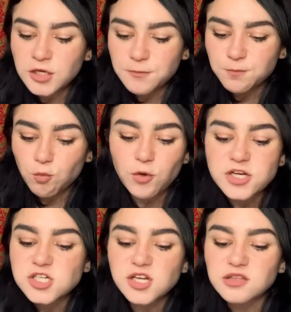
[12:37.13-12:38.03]

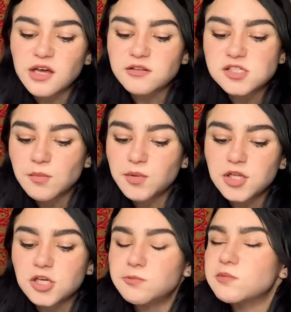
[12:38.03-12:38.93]
wishing that somebody
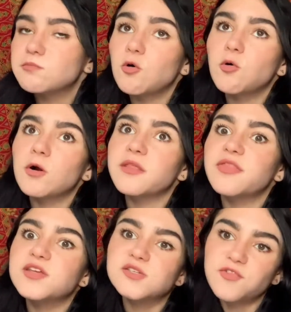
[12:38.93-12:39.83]
could be more, that
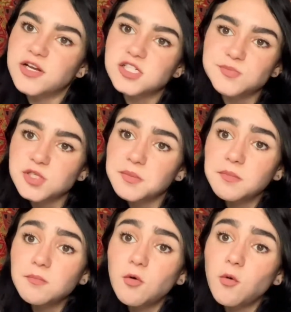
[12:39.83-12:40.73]
these friendships could be
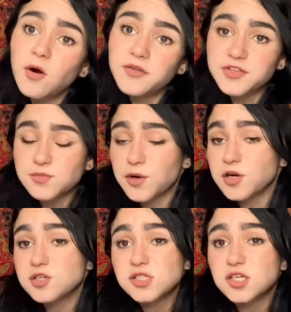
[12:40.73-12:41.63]
more, this
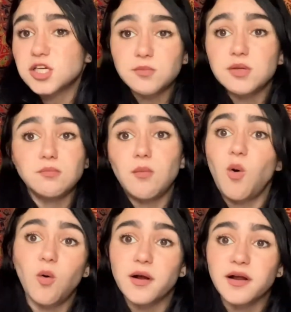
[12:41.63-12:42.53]
person could be
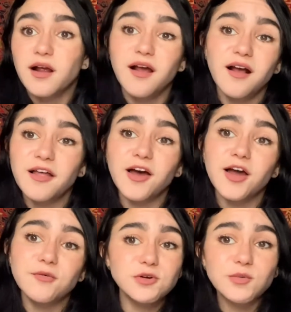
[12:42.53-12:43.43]
more.
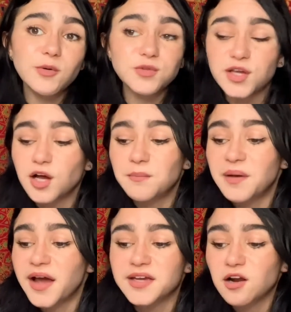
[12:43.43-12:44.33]
Won't they come
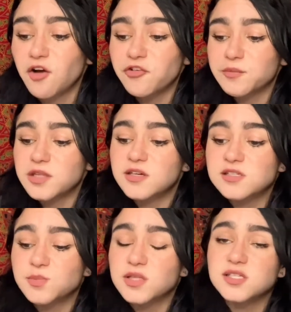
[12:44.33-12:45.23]
back and offer me this?
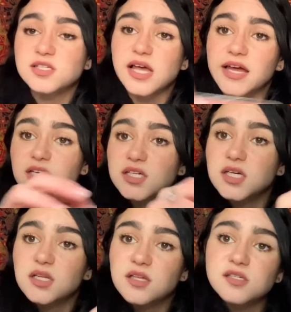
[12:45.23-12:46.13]
But this is
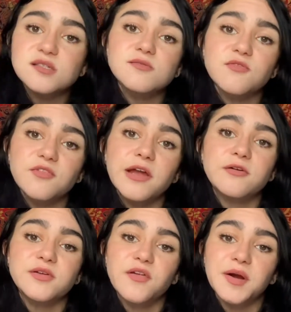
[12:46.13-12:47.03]
ended. This is very,
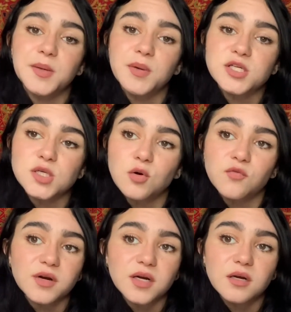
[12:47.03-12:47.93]
very much
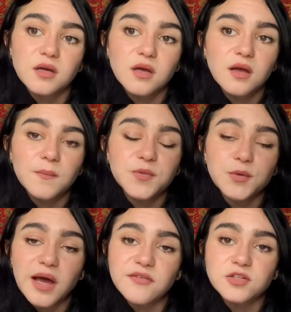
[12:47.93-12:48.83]
over. And you
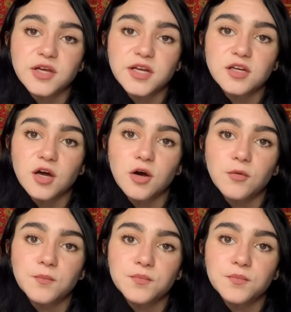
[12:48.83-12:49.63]
have to let it go.